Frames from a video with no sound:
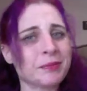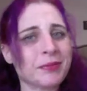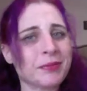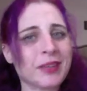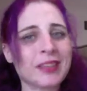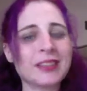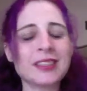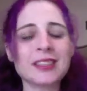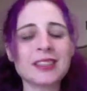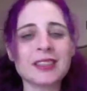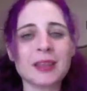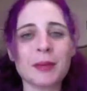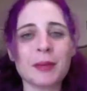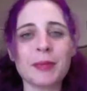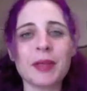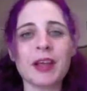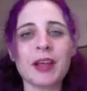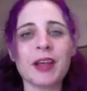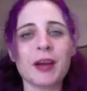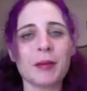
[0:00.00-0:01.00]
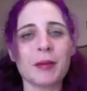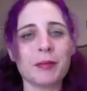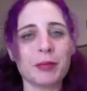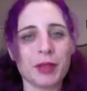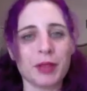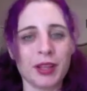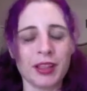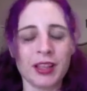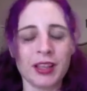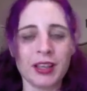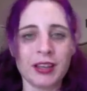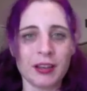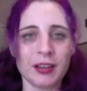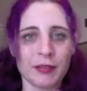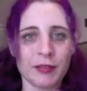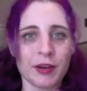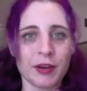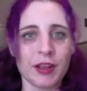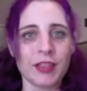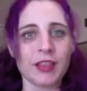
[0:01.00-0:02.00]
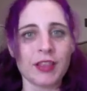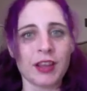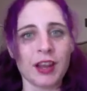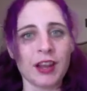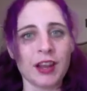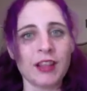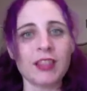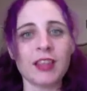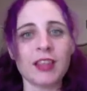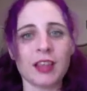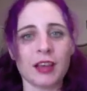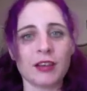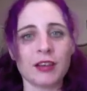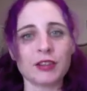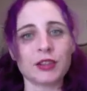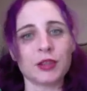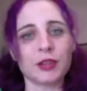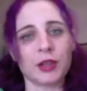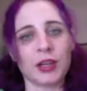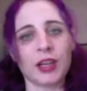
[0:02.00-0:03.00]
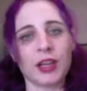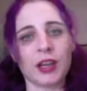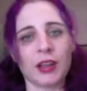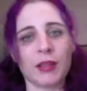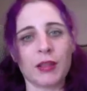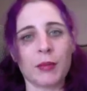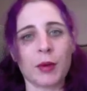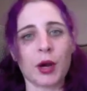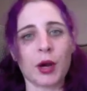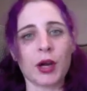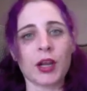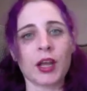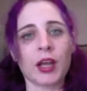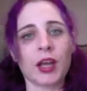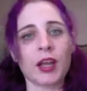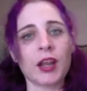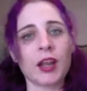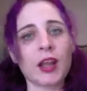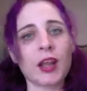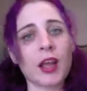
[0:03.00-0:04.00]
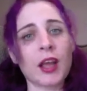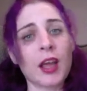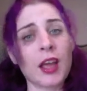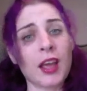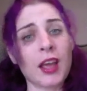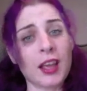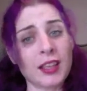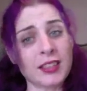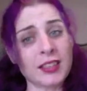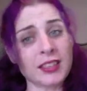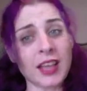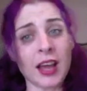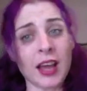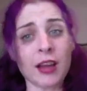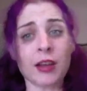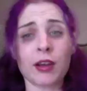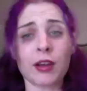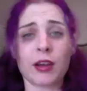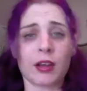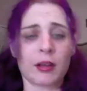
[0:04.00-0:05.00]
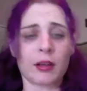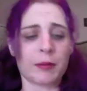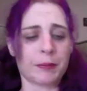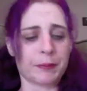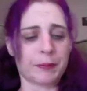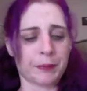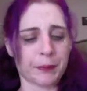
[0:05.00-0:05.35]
is something completely different than anything else you can get in the market. It's that good.